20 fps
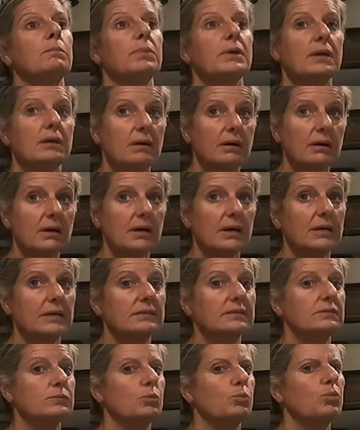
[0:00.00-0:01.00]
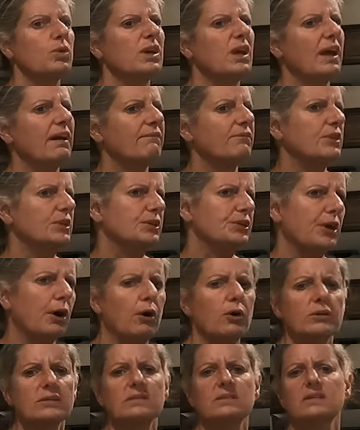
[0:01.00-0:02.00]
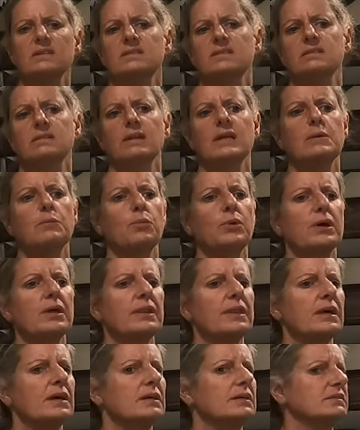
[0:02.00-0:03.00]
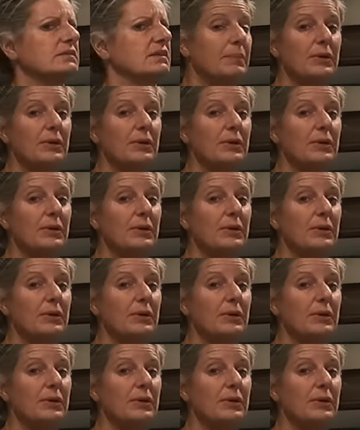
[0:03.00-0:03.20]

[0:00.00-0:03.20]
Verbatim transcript: because we have the dogs that sleep with us.